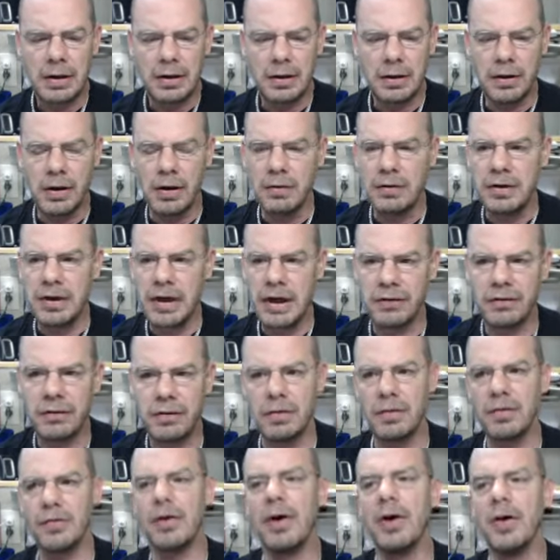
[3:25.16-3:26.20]
you know, yes,
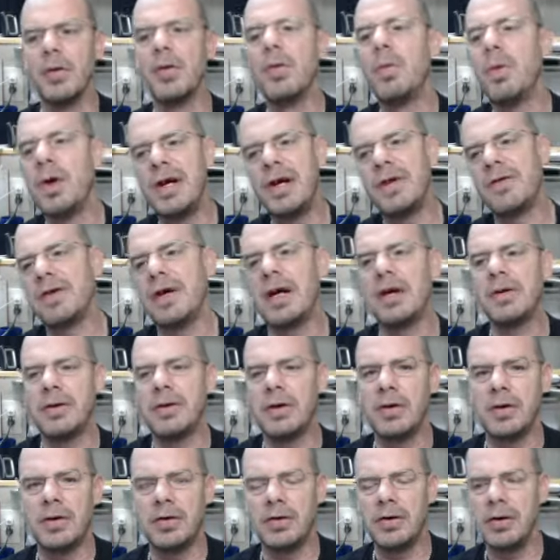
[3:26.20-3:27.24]
there's other ways out
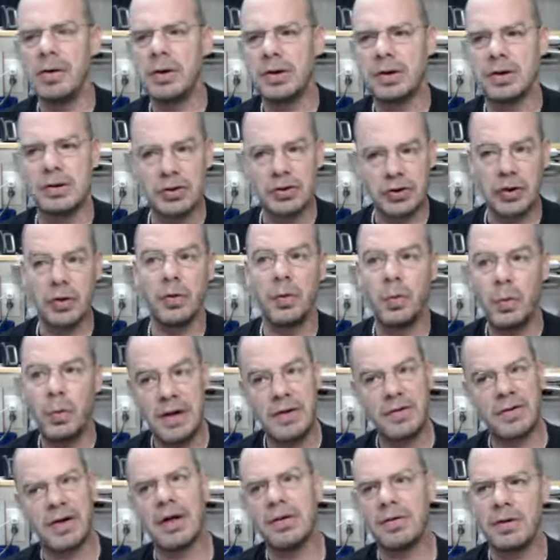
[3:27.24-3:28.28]
there to do it. There's other
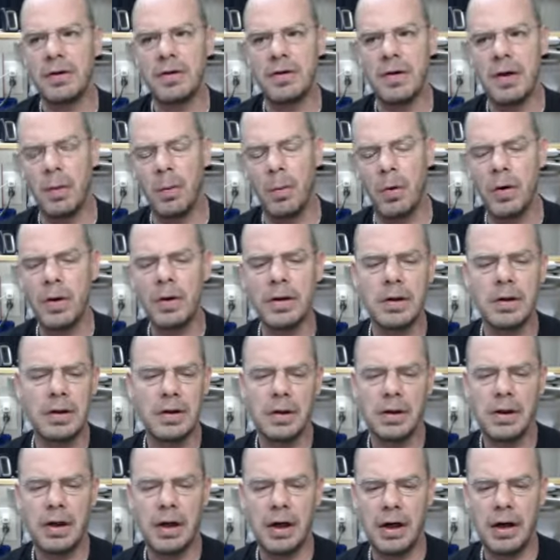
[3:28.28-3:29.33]
ways out there that work.
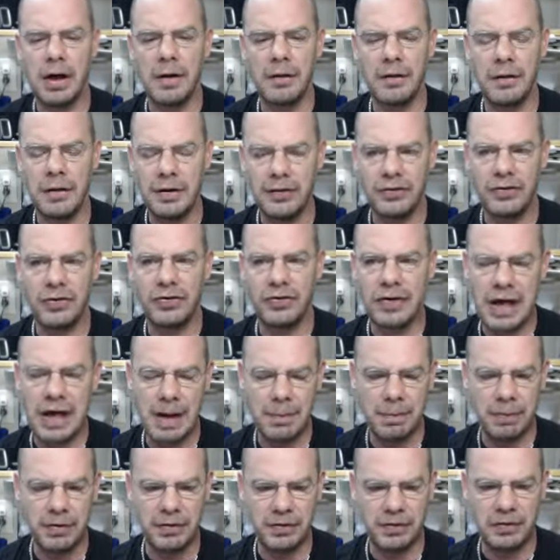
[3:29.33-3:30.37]
Uh, this just
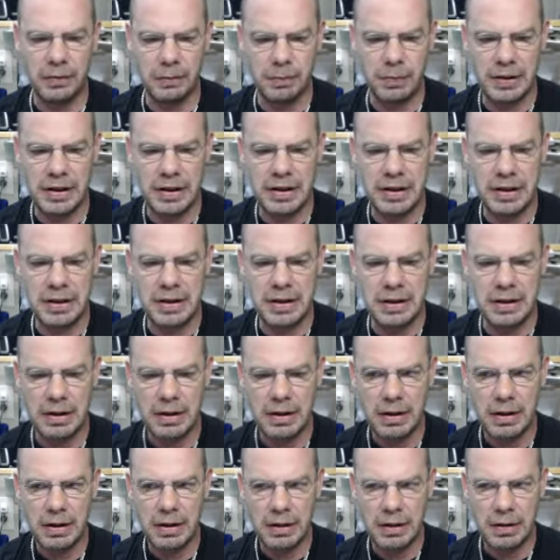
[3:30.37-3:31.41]
happens to be
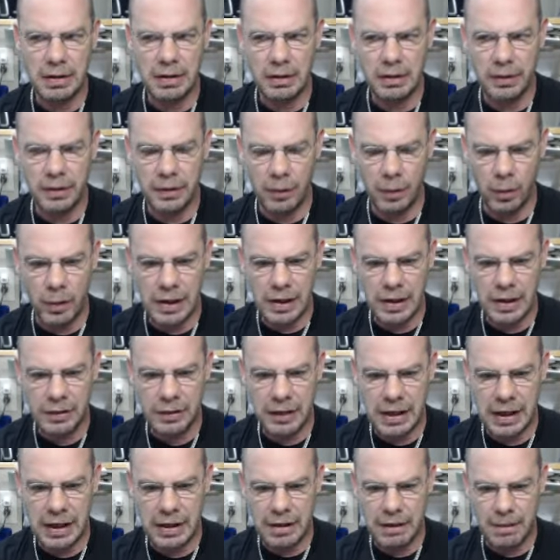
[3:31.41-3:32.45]
the way
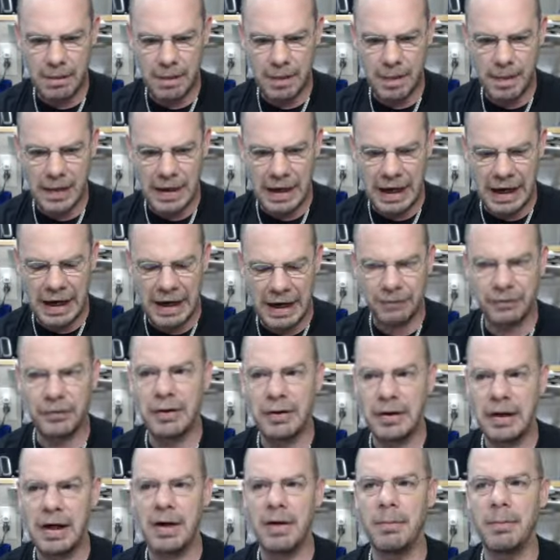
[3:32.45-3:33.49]
that I
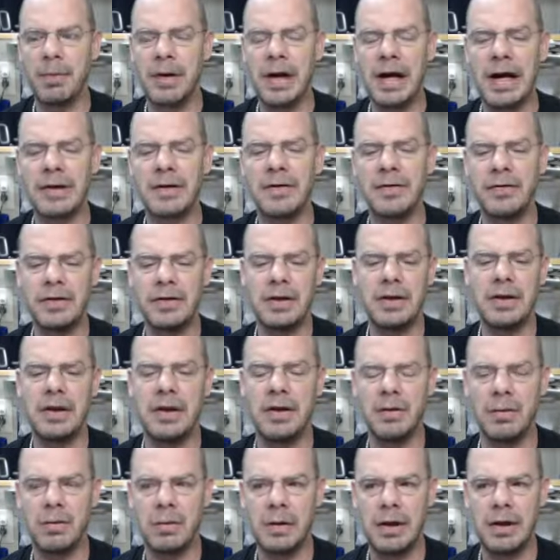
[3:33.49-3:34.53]
sit down and practiced it
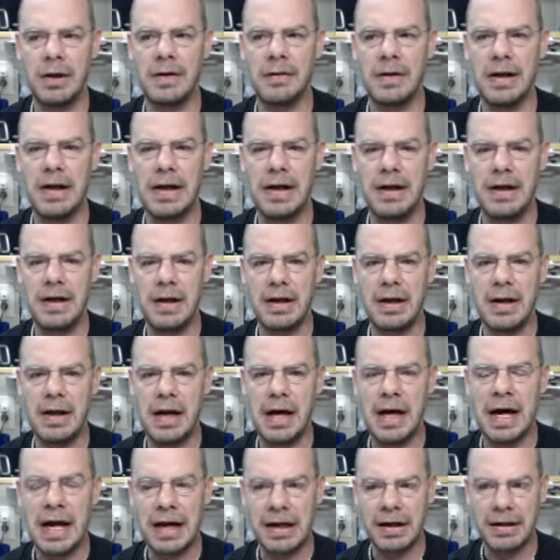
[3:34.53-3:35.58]
and the way that
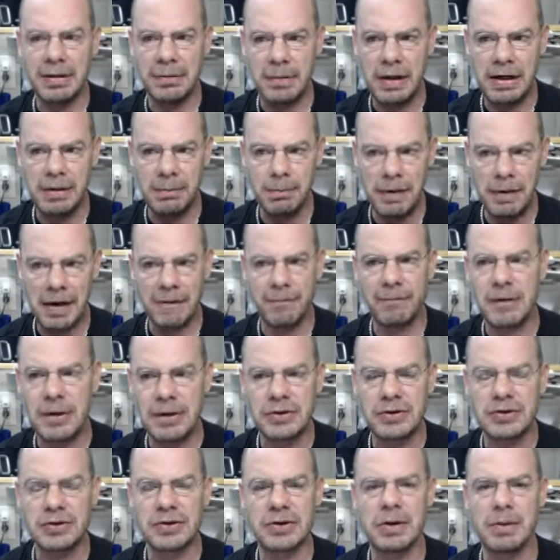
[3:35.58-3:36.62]
I can make my
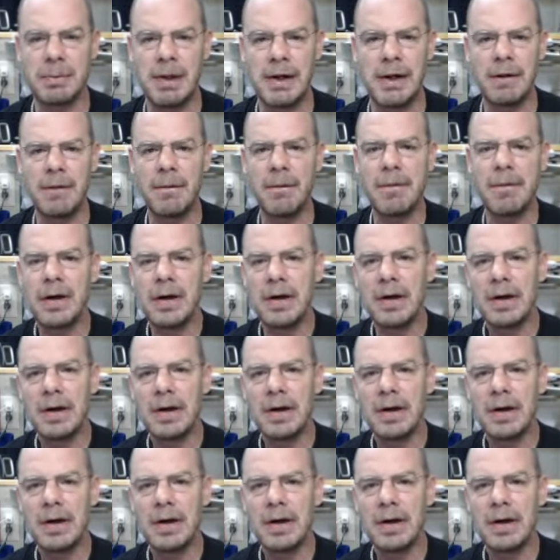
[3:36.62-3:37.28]
finishes come out.